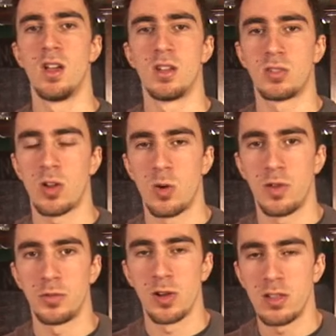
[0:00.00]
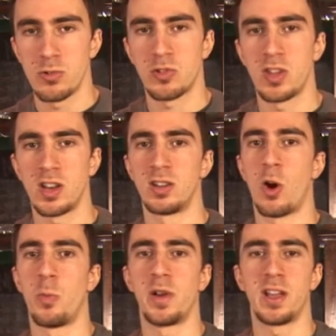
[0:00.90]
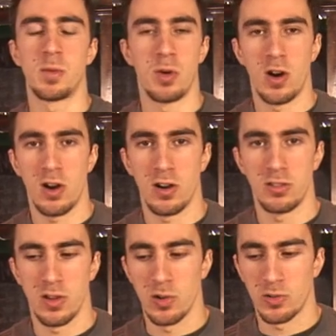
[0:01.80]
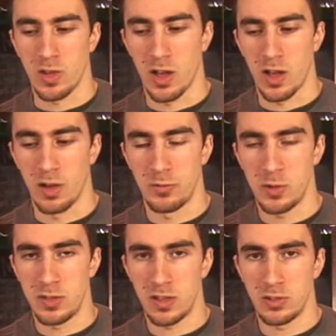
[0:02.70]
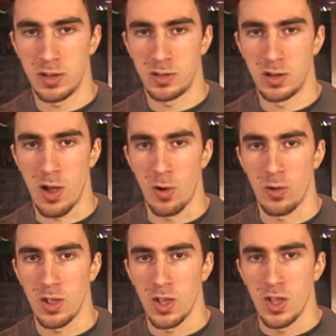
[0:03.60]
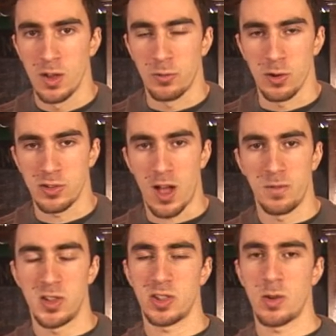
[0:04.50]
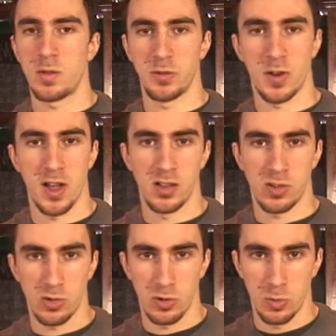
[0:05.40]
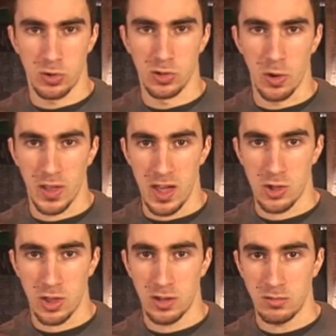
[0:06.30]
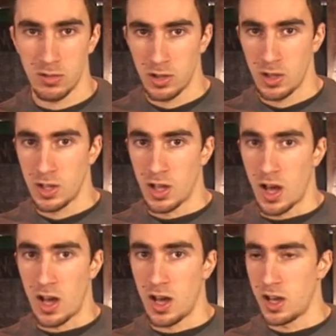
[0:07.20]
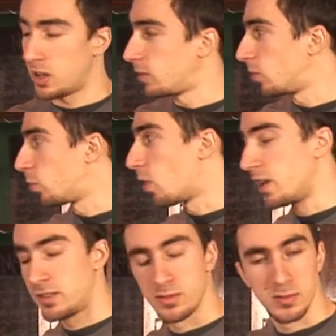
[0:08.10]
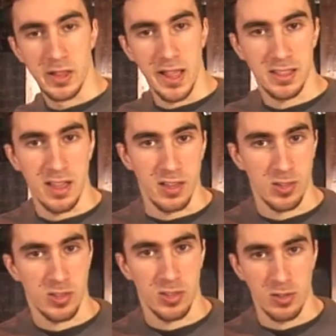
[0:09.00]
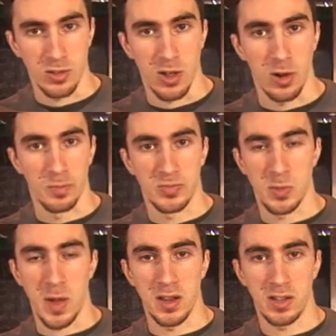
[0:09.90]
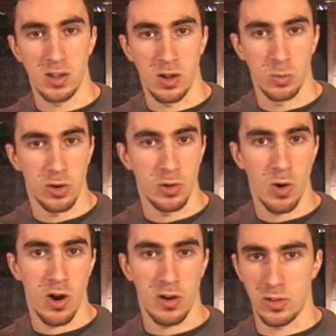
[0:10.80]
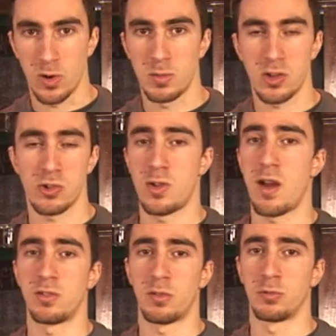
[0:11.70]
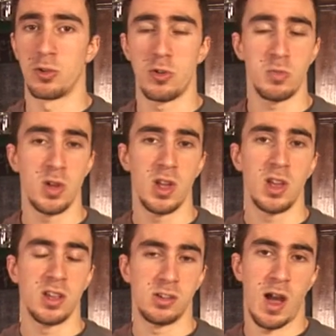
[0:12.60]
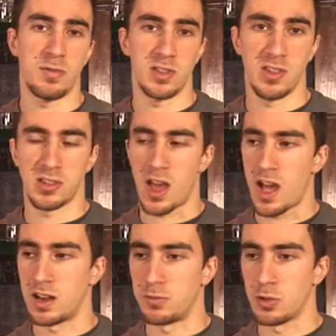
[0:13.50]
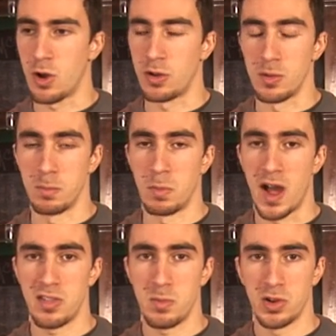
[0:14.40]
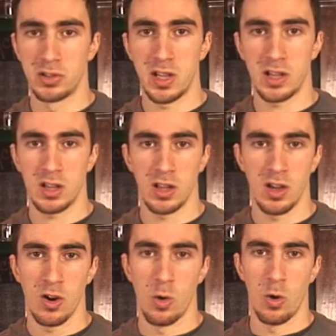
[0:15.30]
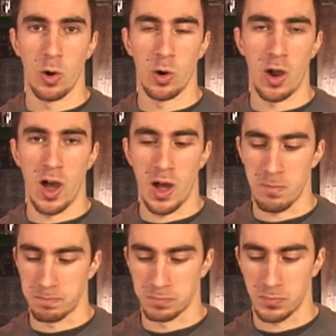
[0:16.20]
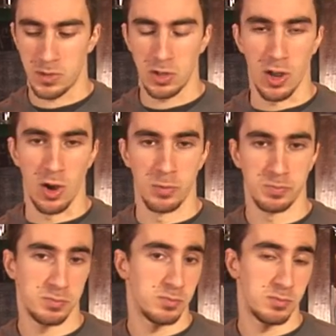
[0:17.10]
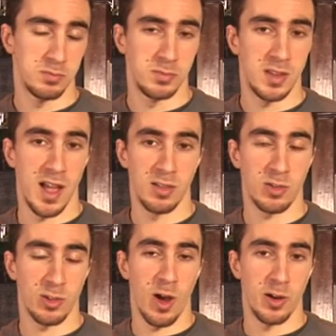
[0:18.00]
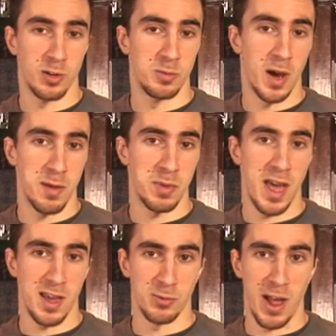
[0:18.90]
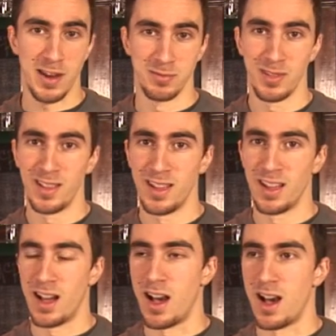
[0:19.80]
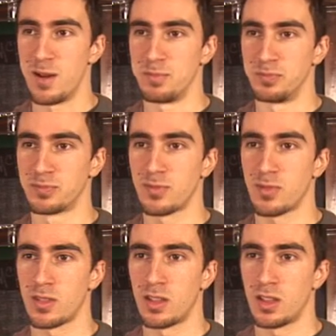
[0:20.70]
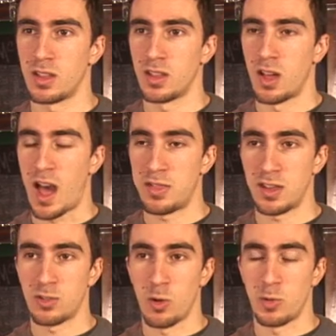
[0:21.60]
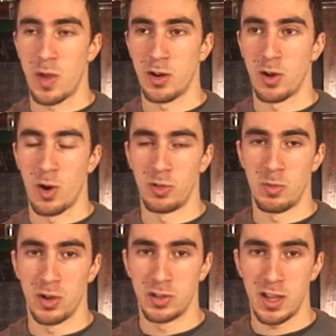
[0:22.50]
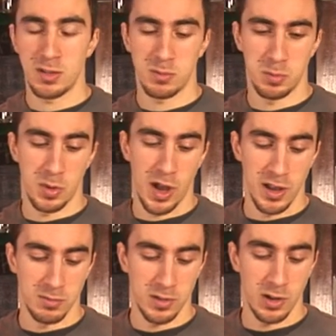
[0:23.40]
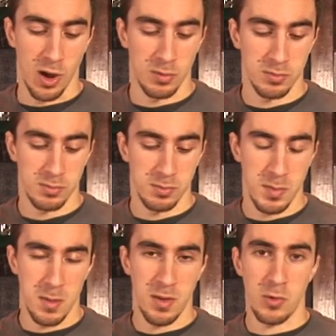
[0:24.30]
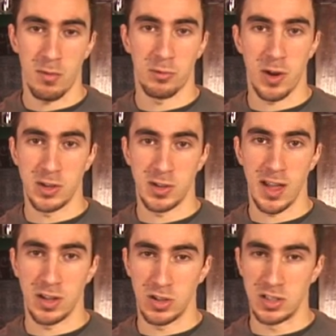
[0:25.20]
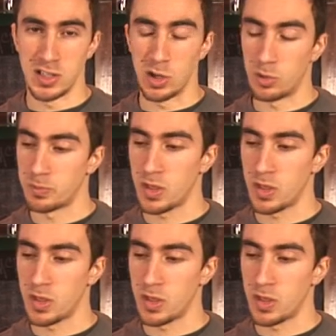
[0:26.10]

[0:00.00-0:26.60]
So if you're interested in opening a bar, there's uh, a few things you need to know. First, obviously, you have to find a suitable location. Uh, one like this, you know, depending on where you are, you want to make sure you have enough room. You have to decide if you're going to buy the building or, um, you know, get slaughtered by paying rent. Um, I think it's always better to own the building, but, you know, maybe if you have a friend, you can get a good deal.